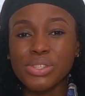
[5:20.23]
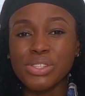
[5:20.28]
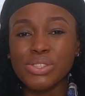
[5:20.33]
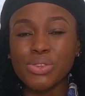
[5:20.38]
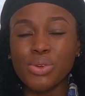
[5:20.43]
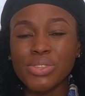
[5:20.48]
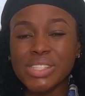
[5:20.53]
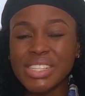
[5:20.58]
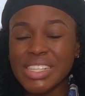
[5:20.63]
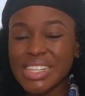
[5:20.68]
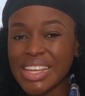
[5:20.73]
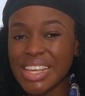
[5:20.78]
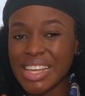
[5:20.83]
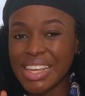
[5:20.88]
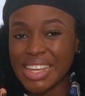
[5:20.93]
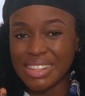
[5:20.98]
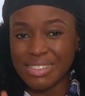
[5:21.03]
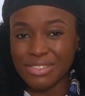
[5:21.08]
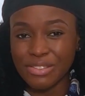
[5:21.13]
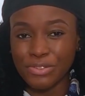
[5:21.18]
resulting
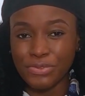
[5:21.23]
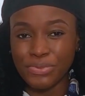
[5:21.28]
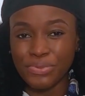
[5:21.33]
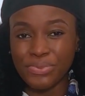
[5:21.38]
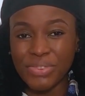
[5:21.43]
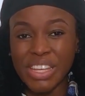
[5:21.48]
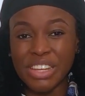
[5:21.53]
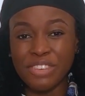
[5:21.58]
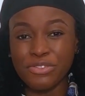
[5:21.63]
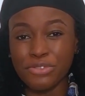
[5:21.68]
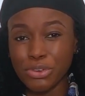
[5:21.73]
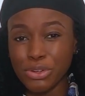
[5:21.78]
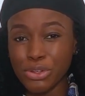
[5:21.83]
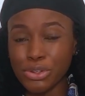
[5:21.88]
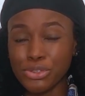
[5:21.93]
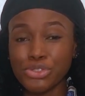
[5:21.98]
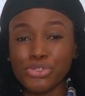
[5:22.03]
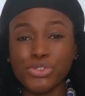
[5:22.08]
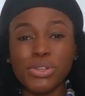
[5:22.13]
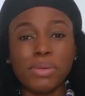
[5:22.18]
in
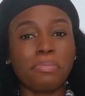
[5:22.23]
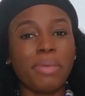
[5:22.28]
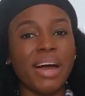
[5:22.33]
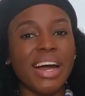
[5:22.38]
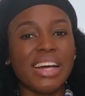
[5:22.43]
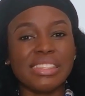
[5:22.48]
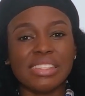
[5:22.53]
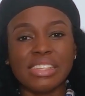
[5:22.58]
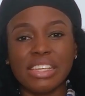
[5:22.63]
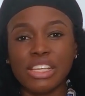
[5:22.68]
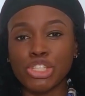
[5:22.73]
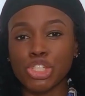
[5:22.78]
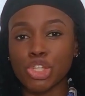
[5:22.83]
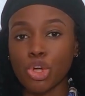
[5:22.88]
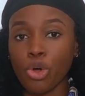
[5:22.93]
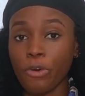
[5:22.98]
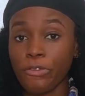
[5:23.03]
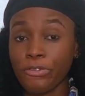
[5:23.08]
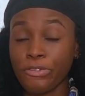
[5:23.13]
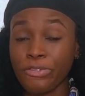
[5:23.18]
involuntary
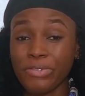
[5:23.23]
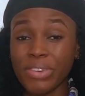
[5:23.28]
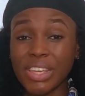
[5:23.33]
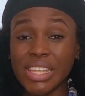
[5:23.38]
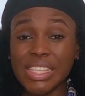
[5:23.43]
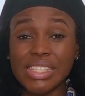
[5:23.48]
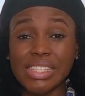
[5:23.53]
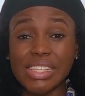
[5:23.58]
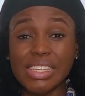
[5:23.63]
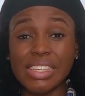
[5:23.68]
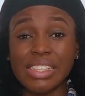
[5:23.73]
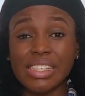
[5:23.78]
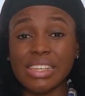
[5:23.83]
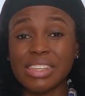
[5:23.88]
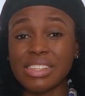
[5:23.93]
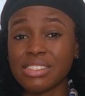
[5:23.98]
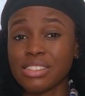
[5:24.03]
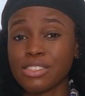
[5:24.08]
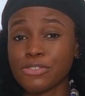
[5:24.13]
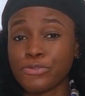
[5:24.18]
passage of
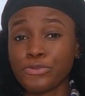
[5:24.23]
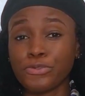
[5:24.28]
feces,